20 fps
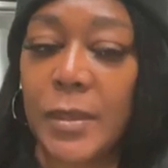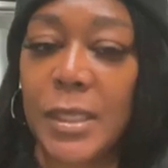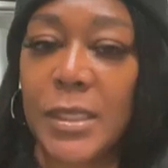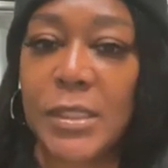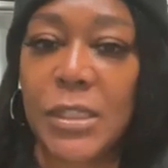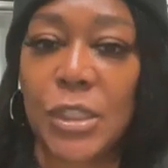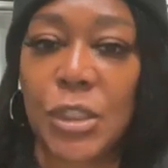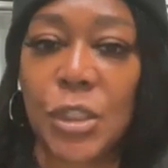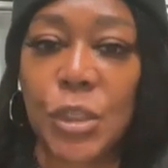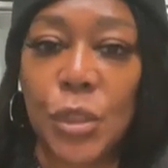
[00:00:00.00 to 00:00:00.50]

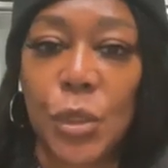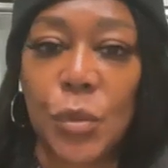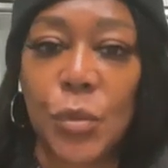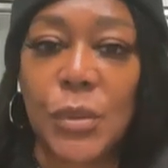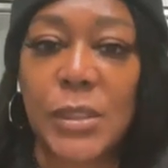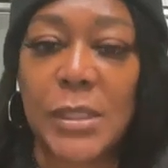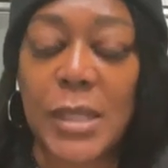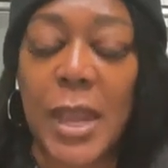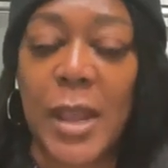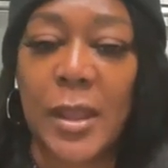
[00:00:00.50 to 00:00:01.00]

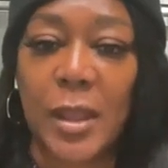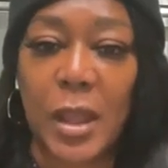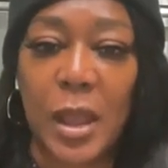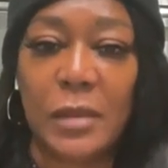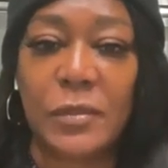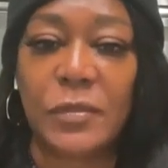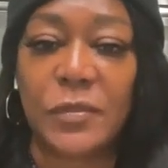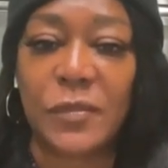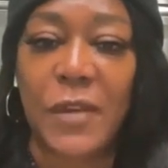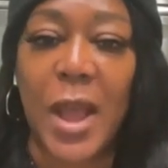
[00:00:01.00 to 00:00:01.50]
use and
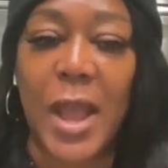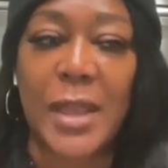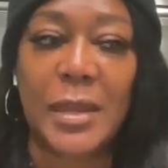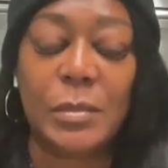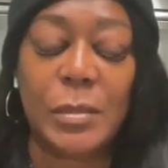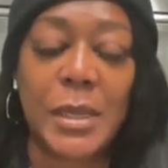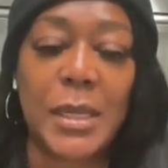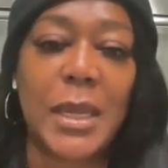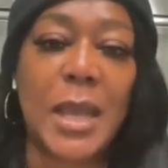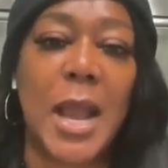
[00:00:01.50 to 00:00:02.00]

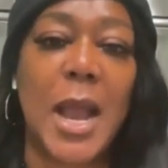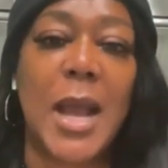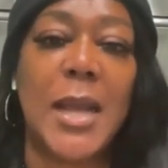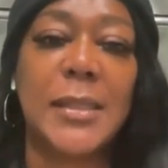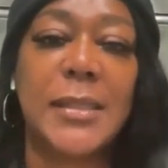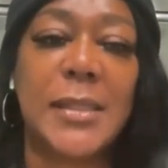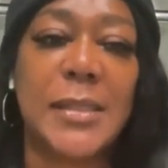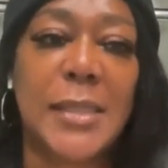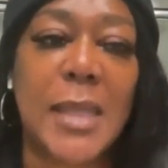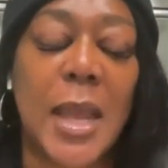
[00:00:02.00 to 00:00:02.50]
confinement
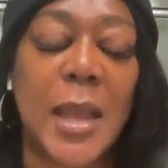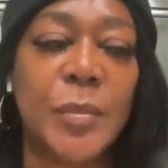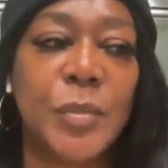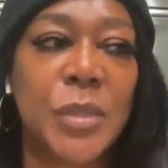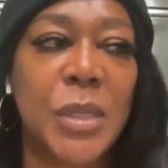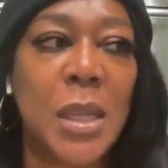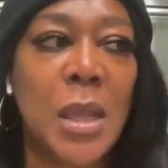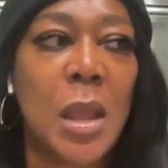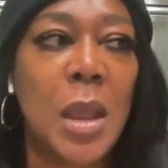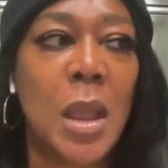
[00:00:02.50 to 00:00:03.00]

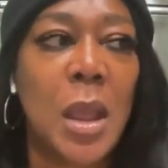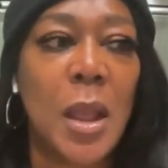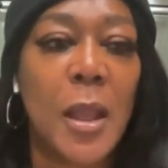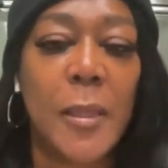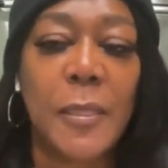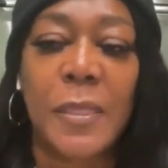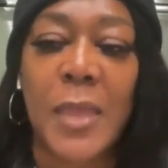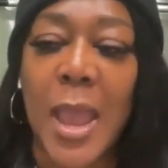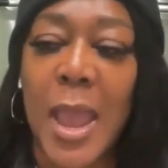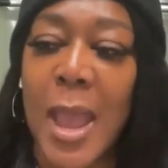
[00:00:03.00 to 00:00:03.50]
concept
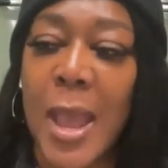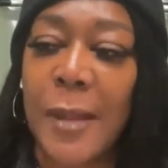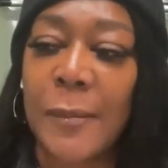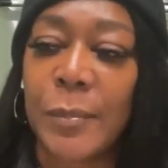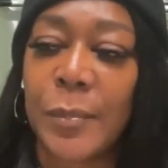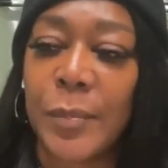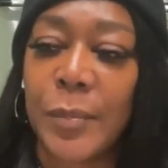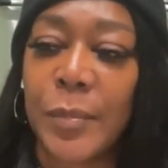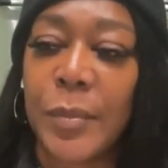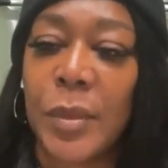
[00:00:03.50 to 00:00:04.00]

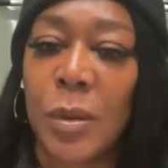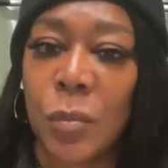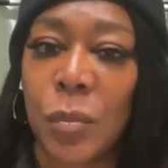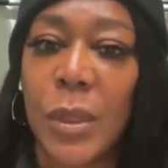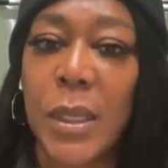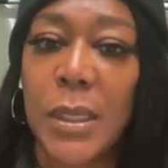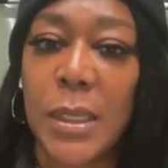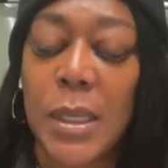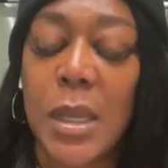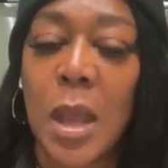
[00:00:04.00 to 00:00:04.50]
that
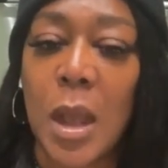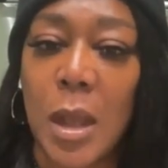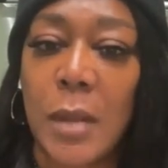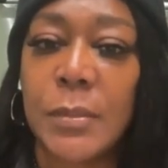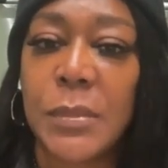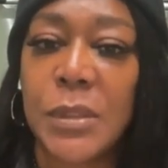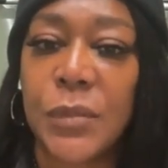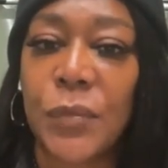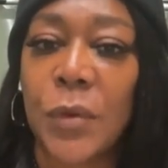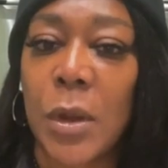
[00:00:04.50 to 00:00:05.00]
really
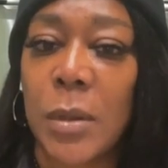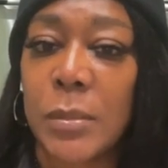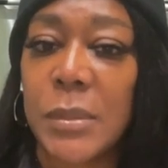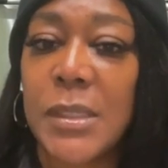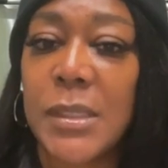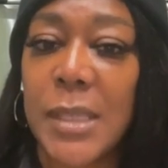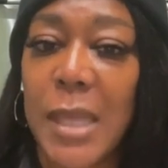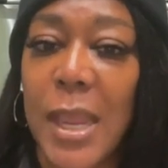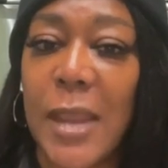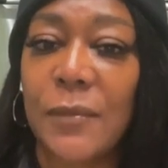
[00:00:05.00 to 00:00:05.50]
comes from
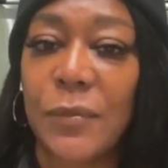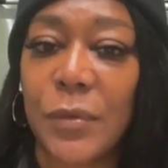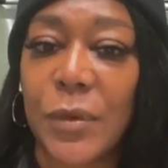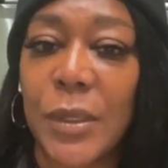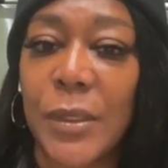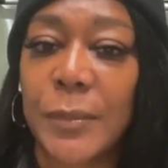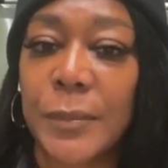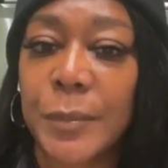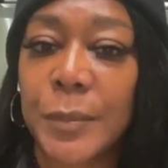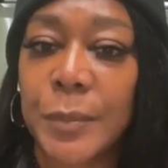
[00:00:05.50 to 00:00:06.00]

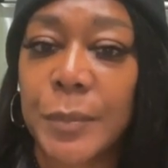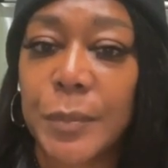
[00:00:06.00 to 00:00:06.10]
slavery